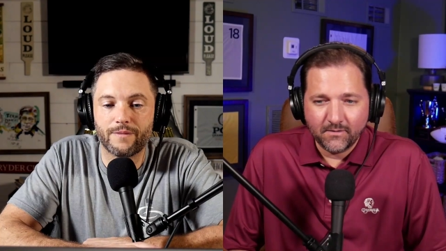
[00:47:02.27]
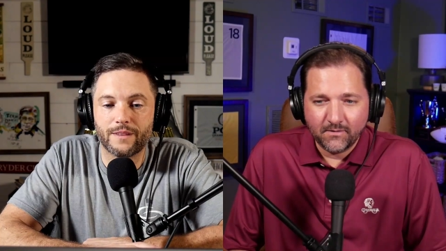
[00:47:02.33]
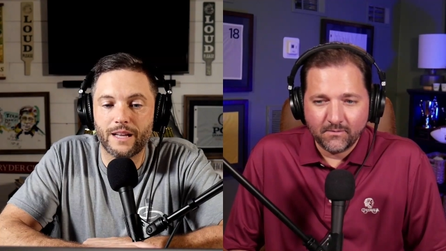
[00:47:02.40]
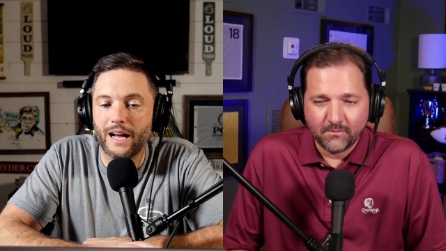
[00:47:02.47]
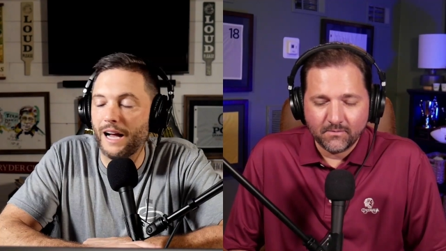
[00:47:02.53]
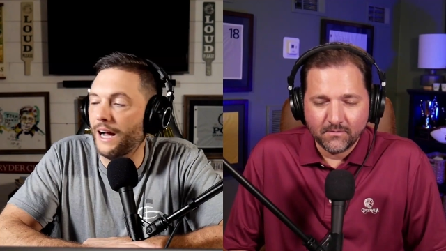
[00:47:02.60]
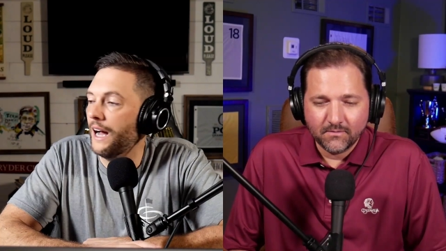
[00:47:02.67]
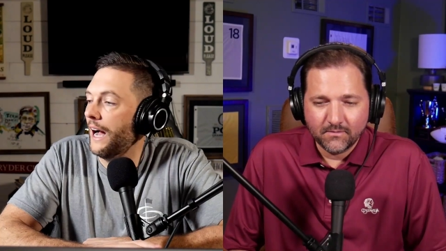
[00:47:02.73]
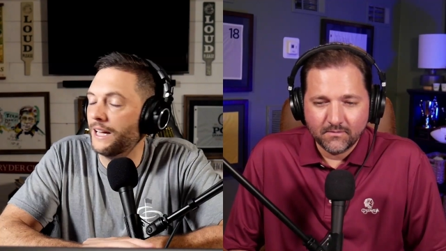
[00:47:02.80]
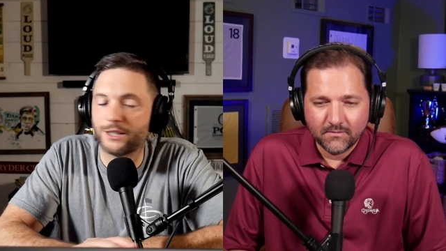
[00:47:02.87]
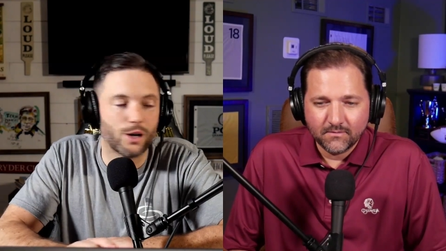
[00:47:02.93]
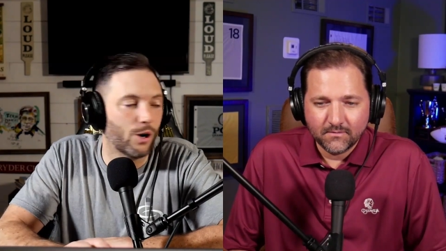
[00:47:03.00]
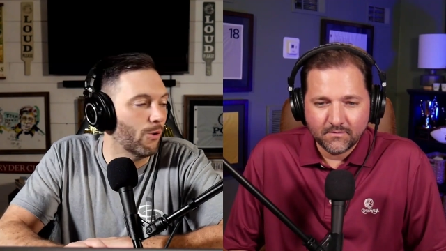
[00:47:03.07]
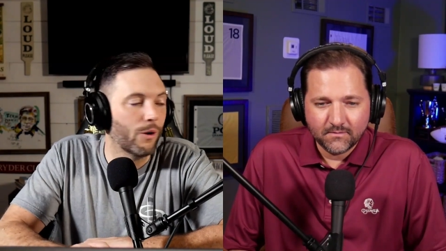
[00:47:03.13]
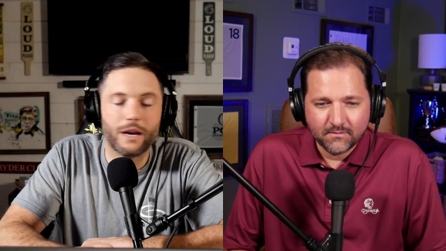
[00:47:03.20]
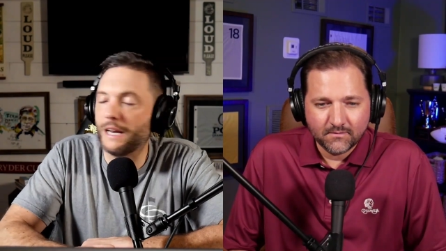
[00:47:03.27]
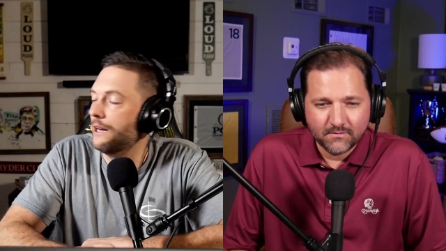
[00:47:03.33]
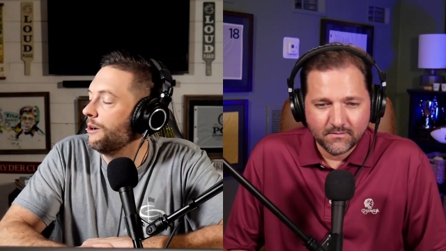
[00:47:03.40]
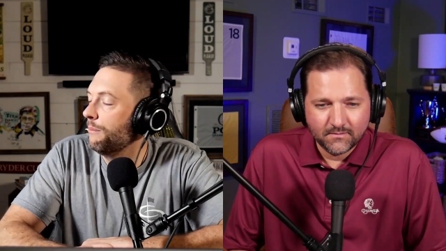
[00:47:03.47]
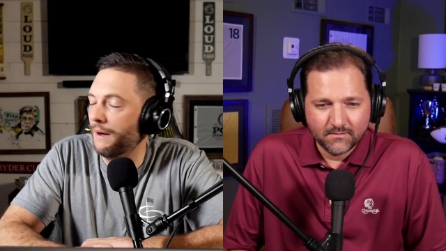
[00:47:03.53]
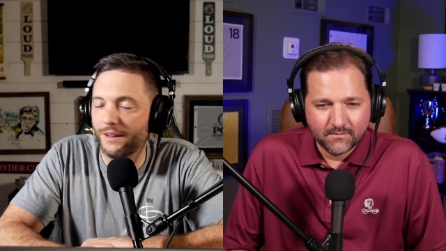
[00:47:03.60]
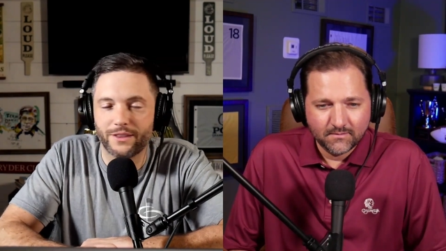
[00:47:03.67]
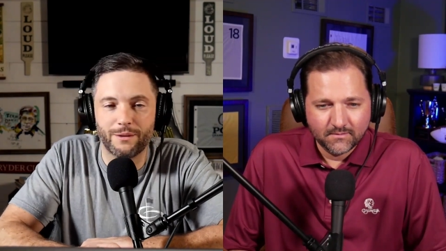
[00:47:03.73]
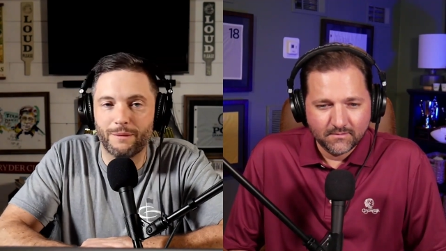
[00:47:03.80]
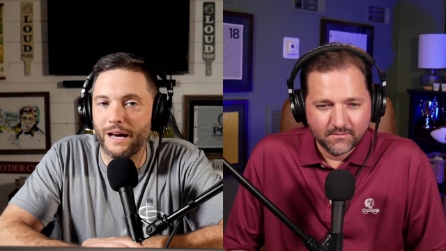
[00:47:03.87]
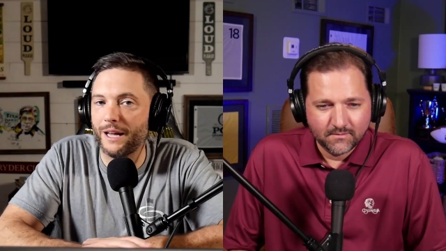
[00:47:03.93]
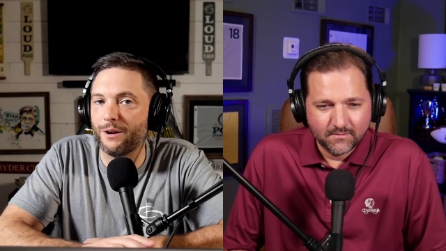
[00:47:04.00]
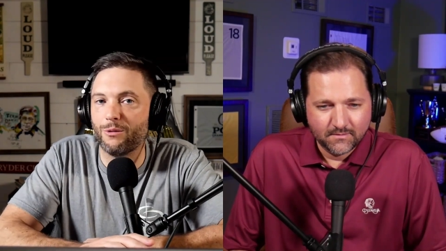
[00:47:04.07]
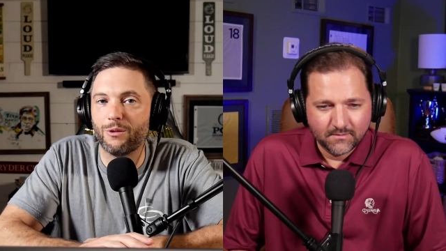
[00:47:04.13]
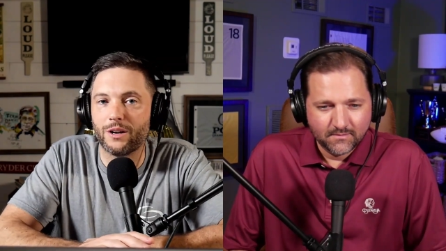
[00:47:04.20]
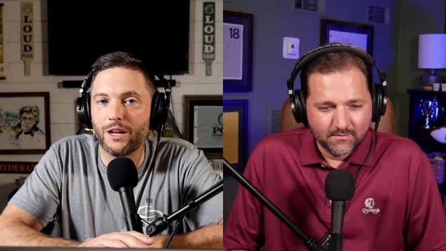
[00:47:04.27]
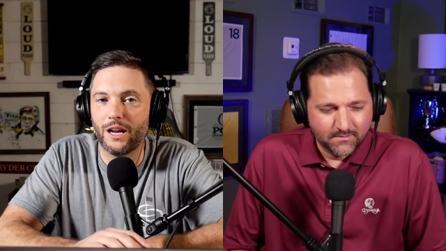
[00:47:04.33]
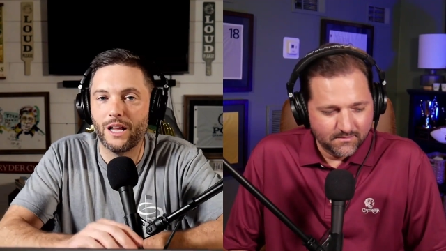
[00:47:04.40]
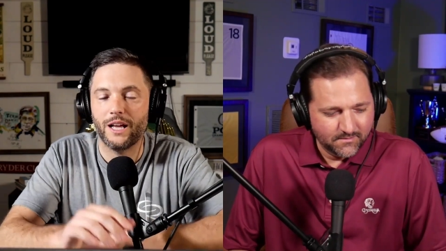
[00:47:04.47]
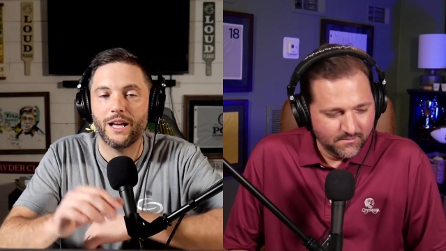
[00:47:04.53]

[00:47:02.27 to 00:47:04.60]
Speaker 1: going to do? I don't want to hear about them. I don't want to.